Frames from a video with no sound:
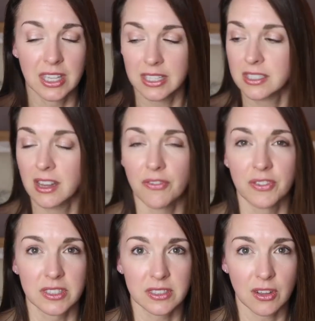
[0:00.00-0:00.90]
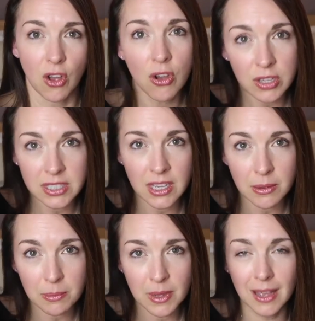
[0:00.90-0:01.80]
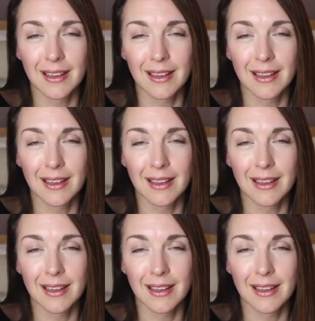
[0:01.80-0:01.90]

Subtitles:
this stuff is awesome.